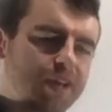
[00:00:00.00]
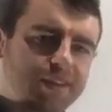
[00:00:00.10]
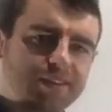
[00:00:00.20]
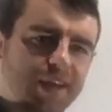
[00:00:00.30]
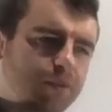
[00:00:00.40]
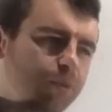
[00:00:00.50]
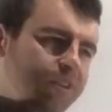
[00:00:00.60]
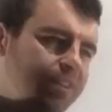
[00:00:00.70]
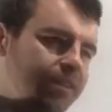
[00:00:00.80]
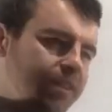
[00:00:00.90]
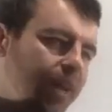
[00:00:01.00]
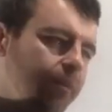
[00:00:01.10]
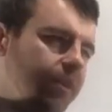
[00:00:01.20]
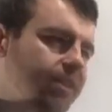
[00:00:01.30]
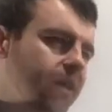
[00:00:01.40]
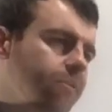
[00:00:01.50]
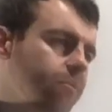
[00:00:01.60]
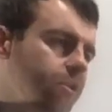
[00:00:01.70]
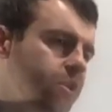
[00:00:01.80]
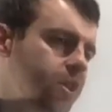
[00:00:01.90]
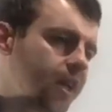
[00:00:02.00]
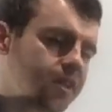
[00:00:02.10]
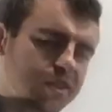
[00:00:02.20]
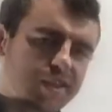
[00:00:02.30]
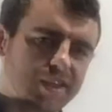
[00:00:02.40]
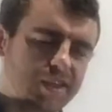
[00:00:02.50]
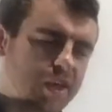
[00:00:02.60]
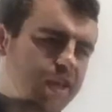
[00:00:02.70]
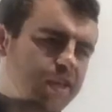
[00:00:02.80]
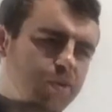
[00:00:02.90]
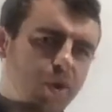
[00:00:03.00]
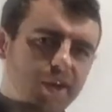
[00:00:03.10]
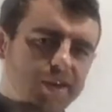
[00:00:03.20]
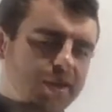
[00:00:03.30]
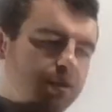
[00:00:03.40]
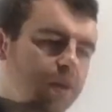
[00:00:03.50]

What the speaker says: The second one is the same, except I'm just changing the inequality.